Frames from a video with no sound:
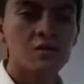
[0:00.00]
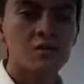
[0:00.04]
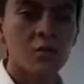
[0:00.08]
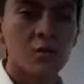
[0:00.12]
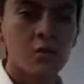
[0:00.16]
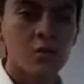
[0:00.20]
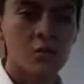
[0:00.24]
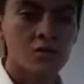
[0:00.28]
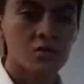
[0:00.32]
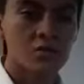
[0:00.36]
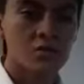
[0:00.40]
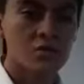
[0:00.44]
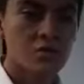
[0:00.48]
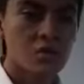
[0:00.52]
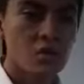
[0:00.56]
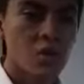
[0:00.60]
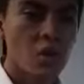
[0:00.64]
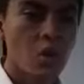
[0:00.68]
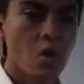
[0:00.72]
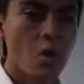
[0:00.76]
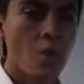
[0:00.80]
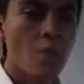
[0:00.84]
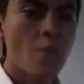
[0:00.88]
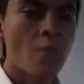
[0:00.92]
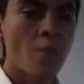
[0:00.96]
force.
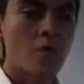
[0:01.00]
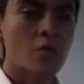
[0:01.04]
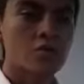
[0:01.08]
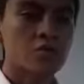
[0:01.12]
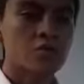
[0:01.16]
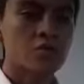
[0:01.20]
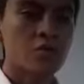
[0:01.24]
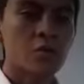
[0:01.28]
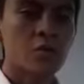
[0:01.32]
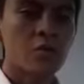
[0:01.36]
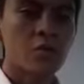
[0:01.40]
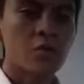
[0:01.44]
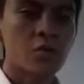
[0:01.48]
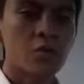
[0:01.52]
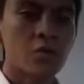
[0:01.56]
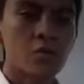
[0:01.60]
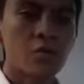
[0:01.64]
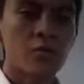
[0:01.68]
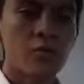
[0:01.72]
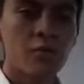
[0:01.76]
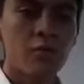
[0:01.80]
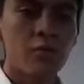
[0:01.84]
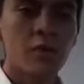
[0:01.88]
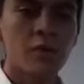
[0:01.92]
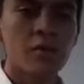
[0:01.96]
Most
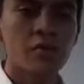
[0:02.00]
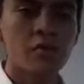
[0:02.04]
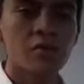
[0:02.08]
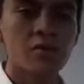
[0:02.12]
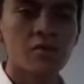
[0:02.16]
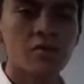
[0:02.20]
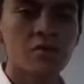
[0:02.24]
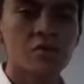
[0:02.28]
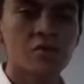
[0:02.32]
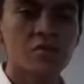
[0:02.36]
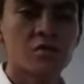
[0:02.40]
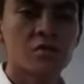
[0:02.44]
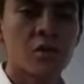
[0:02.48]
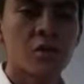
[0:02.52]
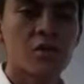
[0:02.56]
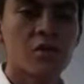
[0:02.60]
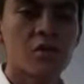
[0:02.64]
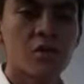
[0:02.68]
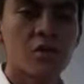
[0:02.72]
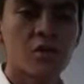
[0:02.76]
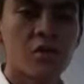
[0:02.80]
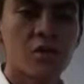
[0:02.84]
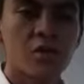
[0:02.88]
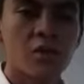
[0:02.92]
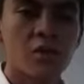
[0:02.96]
concrete factors
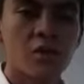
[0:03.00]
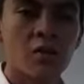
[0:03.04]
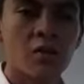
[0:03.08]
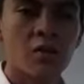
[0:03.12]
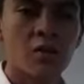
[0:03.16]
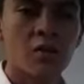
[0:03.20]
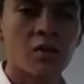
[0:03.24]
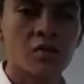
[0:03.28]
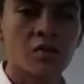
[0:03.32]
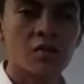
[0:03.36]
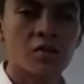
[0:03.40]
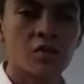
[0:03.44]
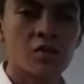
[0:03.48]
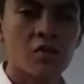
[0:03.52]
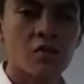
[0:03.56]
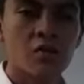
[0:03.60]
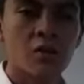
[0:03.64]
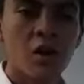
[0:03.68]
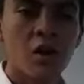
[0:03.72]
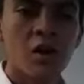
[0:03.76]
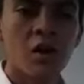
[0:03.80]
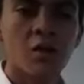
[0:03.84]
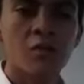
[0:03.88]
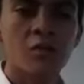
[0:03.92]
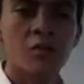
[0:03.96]
than
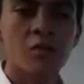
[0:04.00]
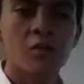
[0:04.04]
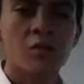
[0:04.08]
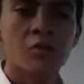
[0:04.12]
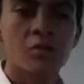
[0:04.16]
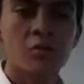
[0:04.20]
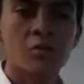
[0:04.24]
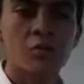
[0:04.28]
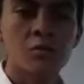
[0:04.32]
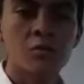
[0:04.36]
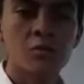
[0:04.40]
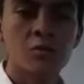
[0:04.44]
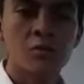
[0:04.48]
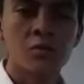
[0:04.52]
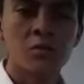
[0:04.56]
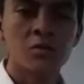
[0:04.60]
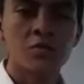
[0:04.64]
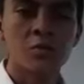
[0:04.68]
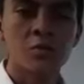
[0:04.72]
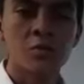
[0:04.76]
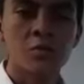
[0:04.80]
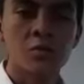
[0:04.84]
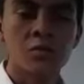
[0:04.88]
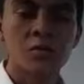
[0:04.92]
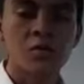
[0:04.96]
deterioration are due to
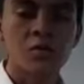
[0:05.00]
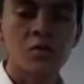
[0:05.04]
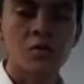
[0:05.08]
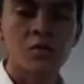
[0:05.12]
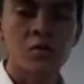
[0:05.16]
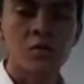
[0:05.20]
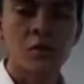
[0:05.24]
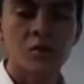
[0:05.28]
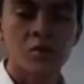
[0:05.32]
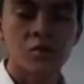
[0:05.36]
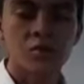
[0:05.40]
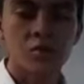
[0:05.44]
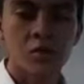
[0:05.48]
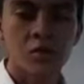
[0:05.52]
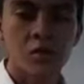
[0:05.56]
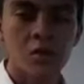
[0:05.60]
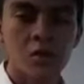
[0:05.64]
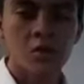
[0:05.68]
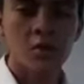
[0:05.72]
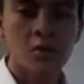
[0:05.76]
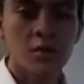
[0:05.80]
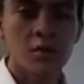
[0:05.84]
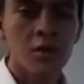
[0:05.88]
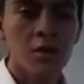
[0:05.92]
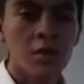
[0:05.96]
its brittle nature.
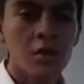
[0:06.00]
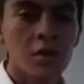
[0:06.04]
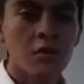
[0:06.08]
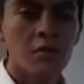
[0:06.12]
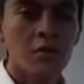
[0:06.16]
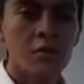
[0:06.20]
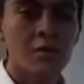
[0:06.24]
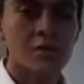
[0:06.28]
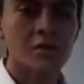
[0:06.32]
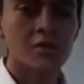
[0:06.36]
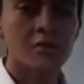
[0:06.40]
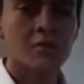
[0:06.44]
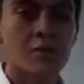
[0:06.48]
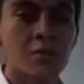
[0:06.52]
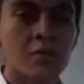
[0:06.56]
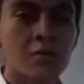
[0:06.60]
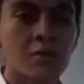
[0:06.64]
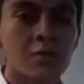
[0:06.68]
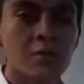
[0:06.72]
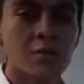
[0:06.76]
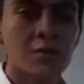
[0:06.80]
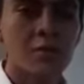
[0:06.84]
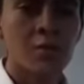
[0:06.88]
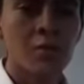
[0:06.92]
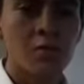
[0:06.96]
Cracks
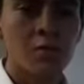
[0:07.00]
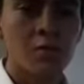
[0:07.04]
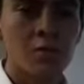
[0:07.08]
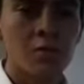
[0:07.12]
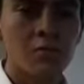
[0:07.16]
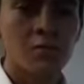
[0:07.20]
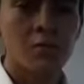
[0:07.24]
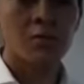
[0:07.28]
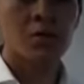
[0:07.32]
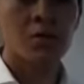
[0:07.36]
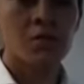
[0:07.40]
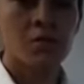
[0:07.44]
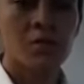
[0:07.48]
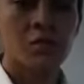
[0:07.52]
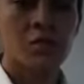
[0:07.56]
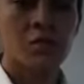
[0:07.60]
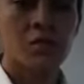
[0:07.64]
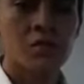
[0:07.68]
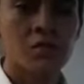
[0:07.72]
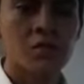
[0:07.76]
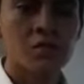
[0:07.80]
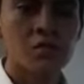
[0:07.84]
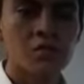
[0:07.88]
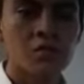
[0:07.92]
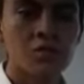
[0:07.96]
form concrete
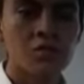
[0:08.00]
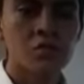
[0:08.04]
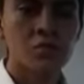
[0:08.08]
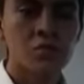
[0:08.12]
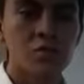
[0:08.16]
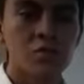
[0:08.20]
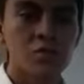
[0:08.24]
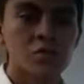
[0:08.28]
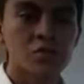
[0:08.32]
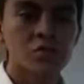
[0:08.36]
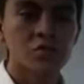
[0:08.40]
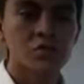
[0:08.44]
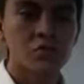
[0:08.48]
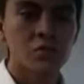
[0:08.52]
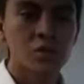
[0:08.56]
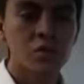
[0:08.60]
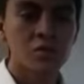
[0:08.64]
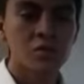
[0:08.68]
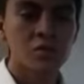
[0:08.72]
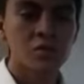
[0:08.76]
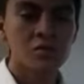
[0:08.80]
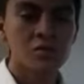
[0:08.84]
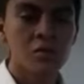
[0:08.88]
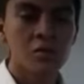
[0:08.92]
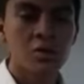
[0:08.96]
materials due to
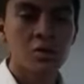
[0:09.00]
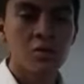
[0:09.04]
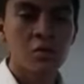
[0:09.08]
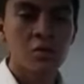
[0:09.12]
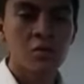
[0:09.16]
strange